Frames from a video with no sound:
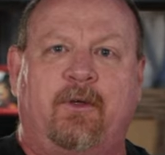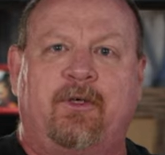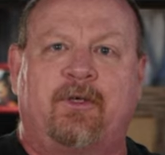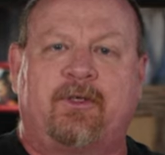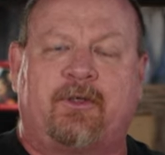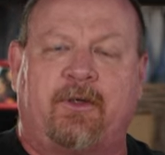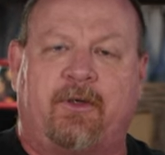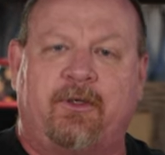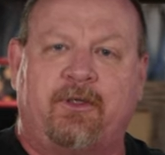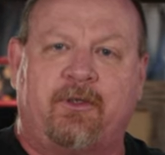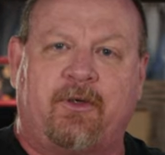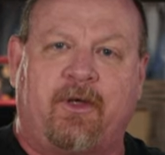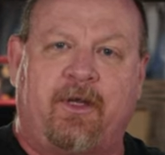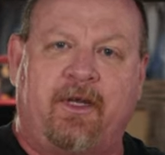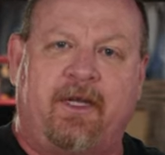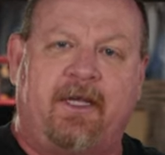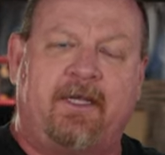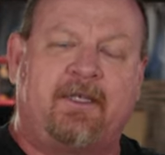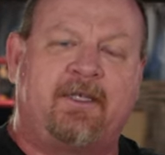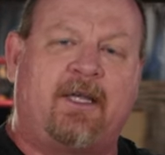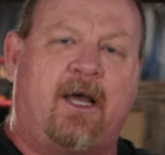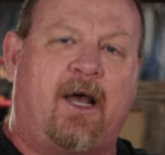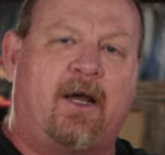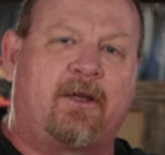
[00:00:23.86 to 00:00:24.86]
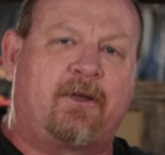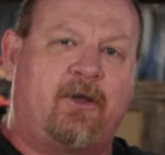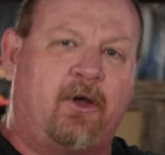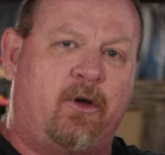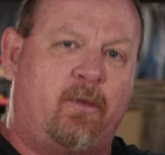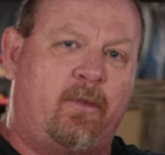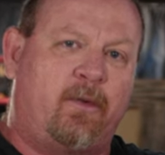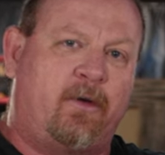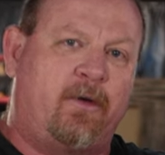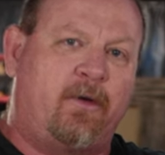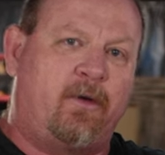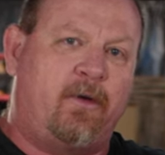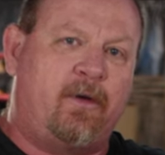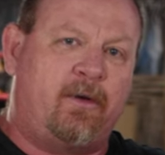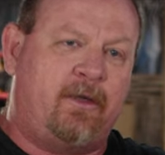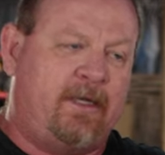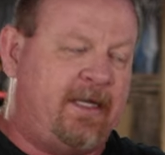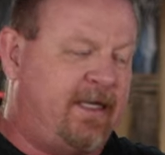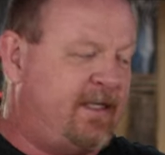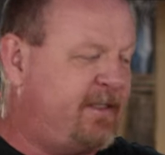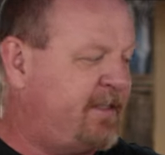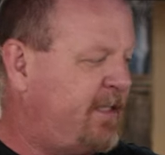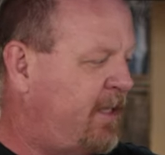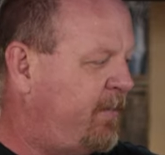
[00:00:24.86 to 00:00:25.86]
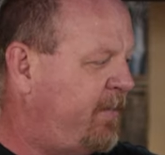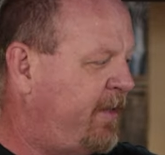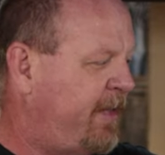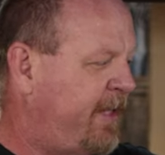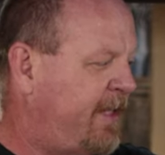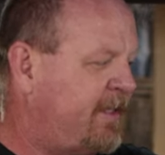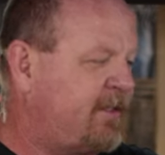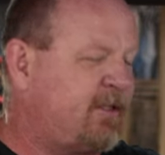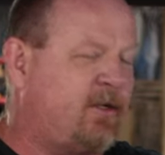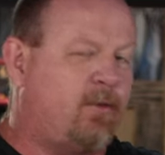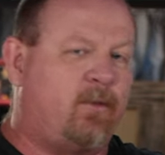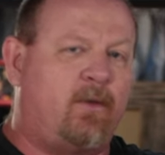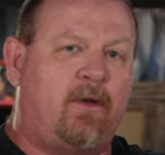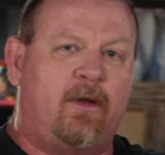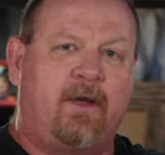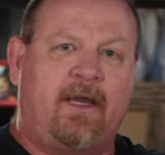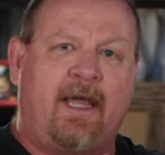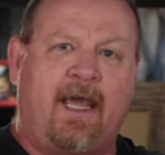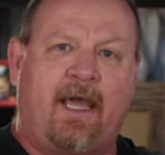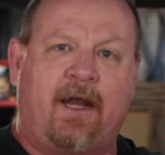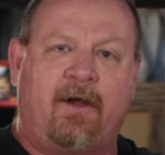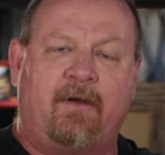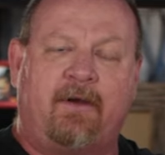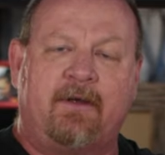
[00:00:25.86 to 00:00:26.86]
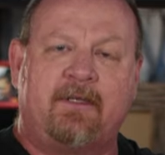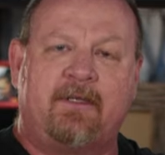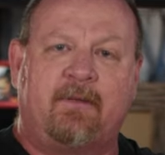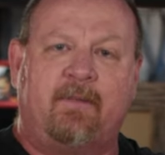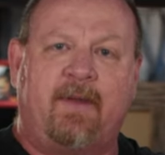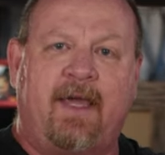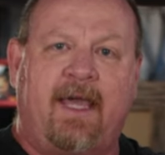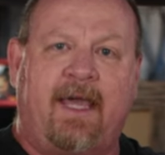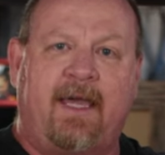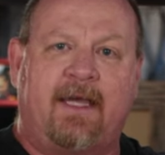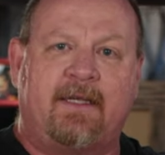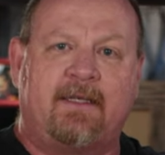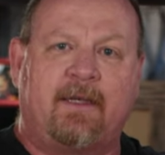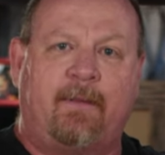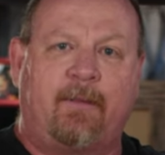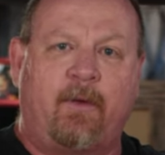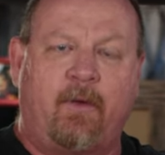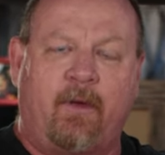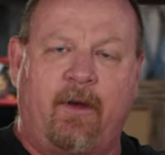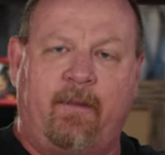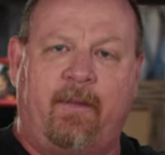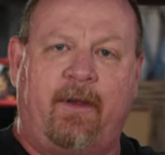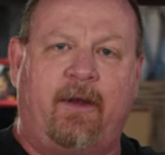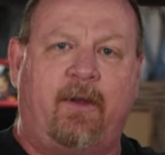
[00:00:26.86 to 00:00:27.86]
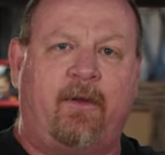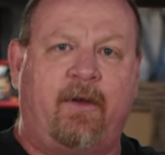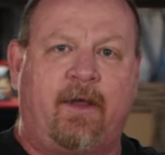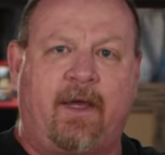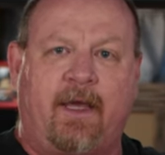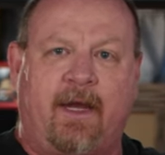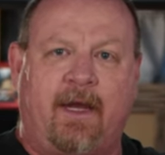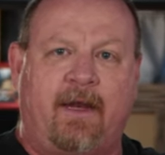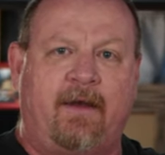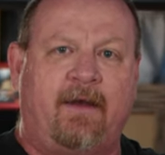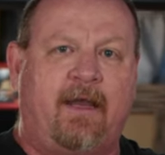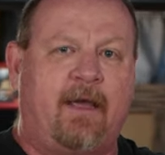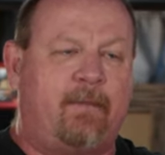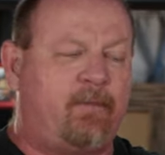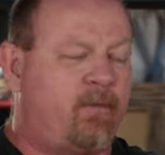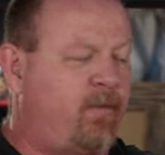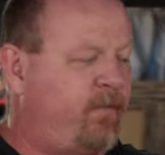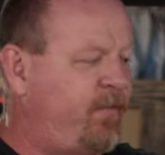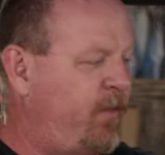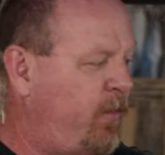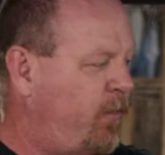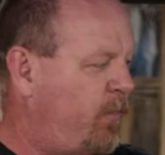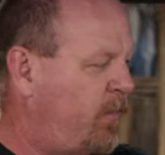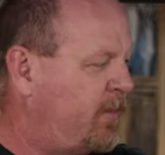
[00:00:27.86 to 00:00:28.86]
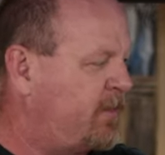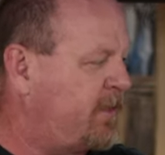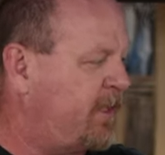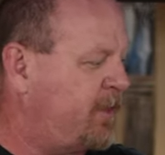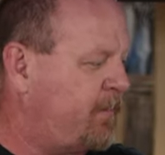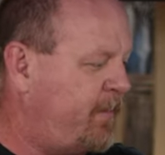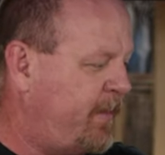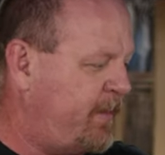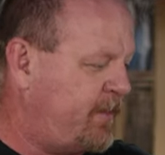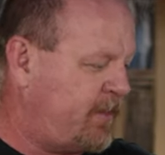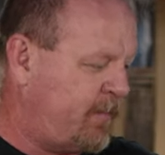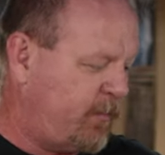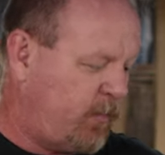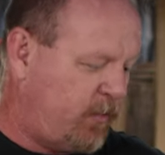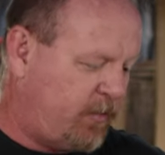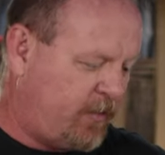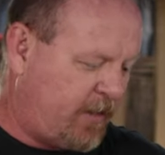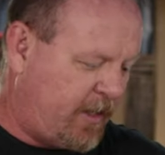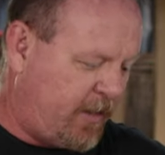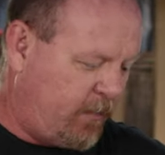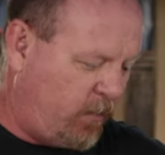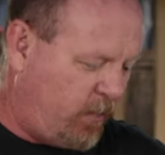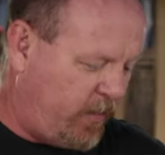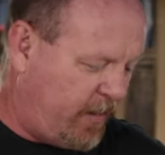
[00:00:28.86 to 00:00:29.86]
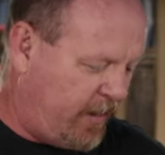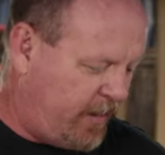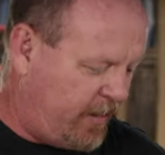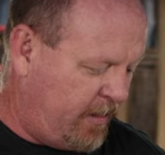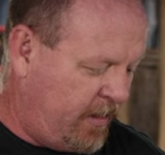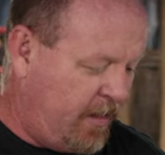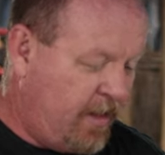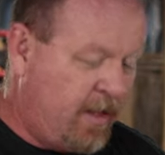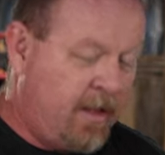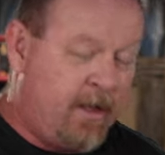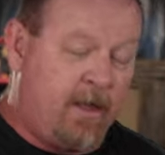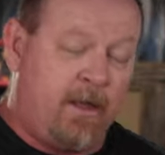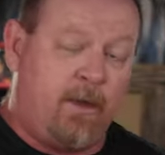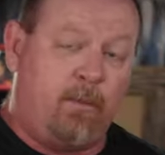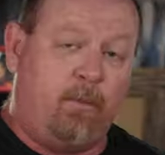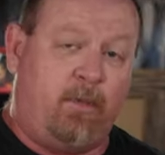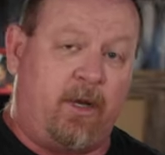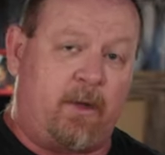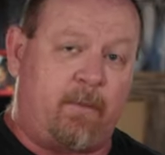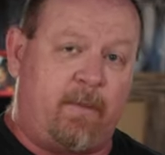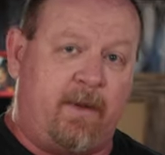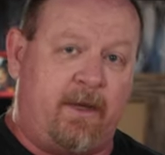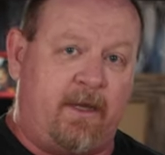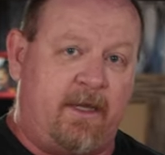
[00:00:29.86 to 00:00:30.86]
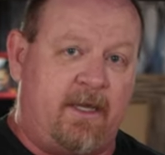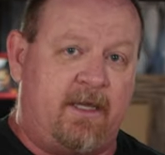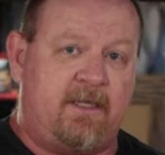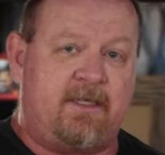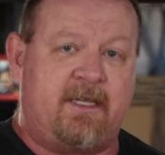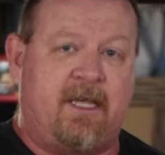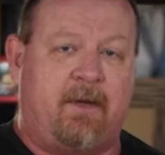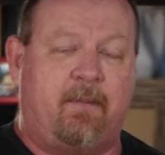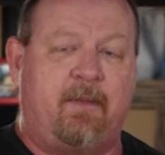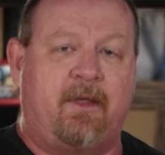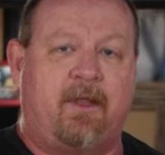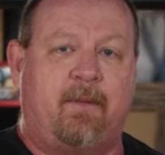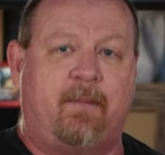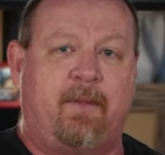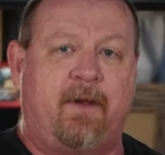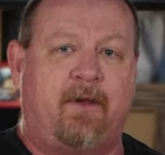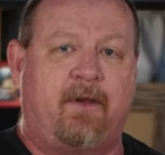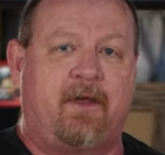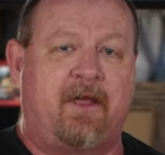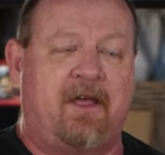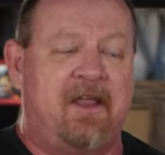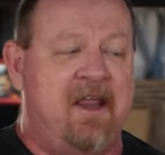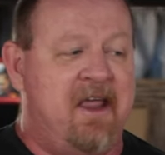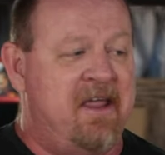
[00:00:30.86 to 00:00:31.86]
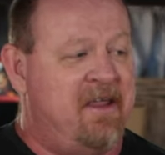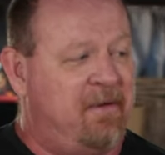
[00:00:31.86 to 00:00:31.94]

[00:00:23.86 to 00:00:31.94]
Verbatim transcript: Full disclosure on this, Oktober did send me the SL1 canner and some cans. I'm going to be doing an in-depth review once I spend some more time with it. Blichmann did send me the beer gun